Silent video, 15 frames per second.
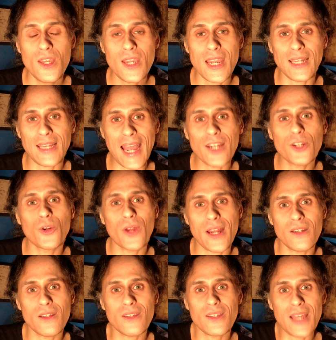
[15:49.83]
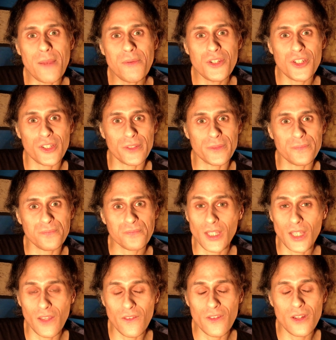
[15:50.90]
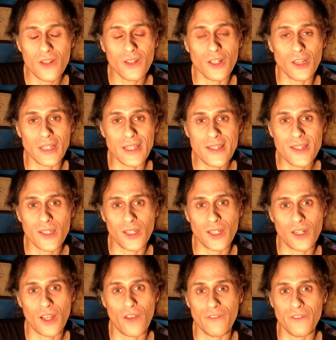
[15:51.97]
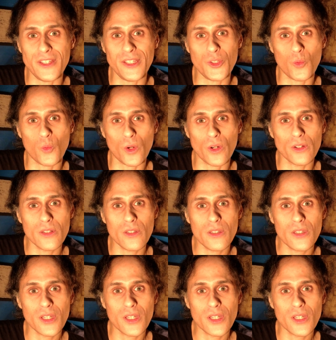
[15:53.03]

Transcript: And that grand deception, even in the listening of these words,